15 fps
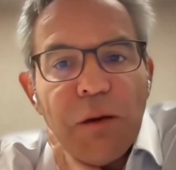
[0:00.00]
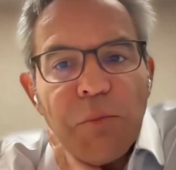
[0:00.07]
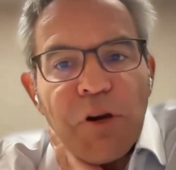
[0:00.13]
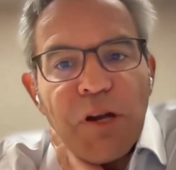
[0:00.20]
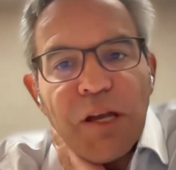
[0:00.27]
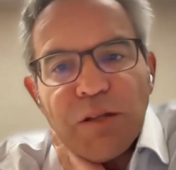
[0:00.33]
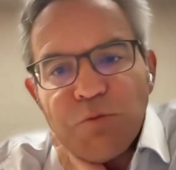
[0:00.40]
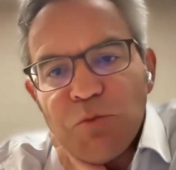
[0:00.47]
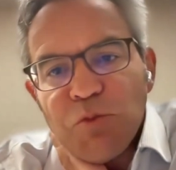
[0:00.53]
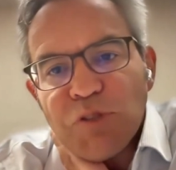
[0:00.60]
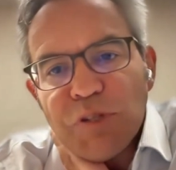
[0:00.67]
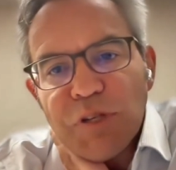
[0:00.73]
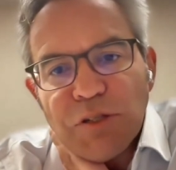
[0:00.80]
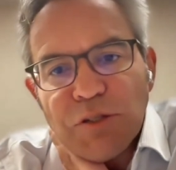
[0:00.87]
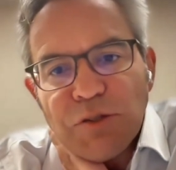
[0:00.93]
perhaps
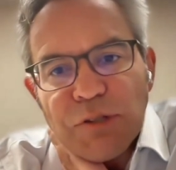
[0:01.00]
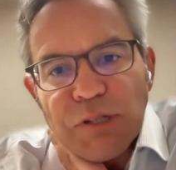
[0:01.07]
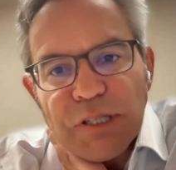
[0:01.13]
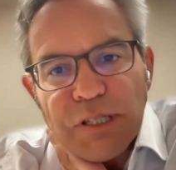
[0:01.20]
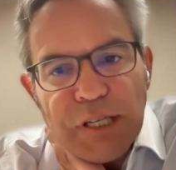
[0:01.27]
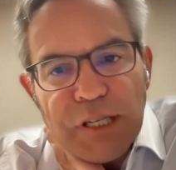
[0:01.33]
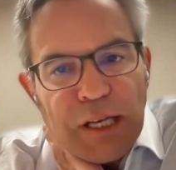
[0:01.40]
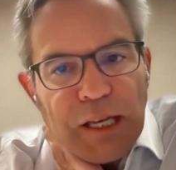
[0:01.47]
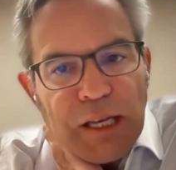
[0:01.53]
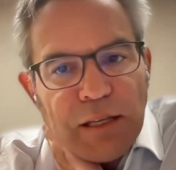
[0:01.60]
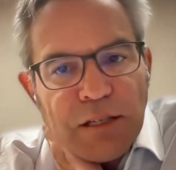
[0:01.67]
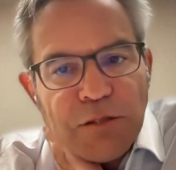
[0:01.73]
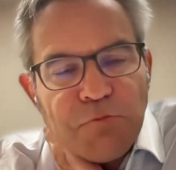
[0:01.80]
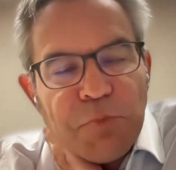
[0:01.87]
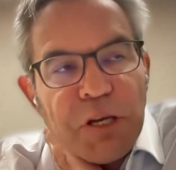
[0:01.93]
most interesting
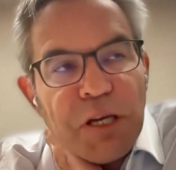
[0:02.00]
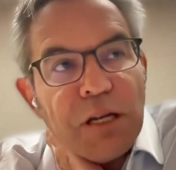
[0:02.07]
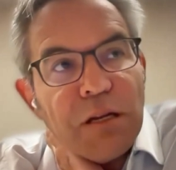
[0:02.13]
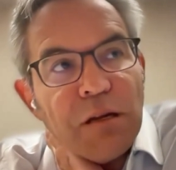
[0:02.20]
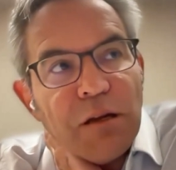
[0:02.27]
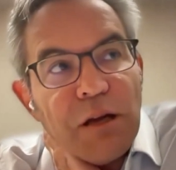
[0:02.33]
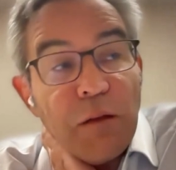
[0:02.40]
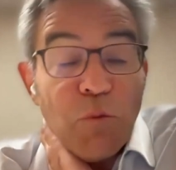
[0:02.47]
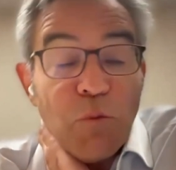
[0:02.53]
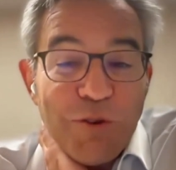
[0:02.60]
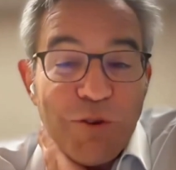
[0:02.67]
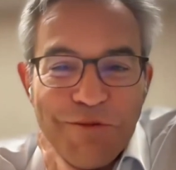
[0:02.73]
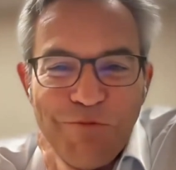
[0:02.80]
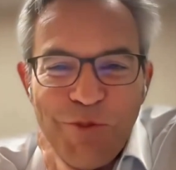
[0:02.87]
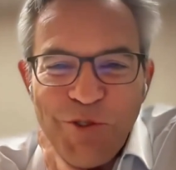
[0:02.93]
has been, and
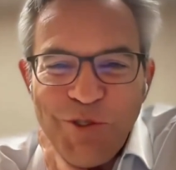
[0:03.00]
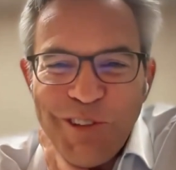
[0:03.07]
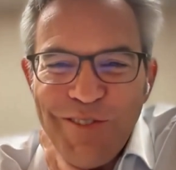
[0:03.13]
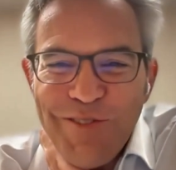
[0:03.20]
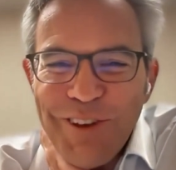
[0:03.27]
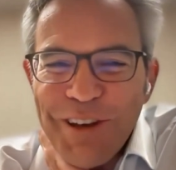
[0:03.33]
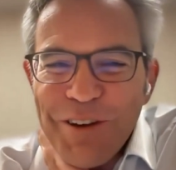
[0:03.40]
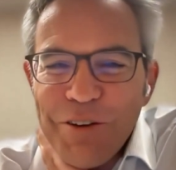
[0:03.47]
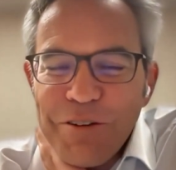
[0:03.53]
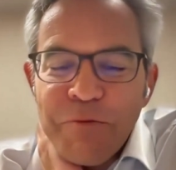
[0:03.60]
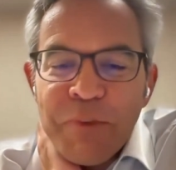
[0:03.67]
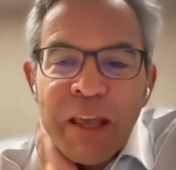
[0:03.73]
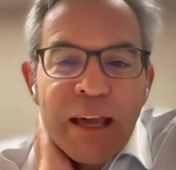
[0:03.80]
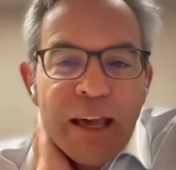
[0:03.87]
most difficult,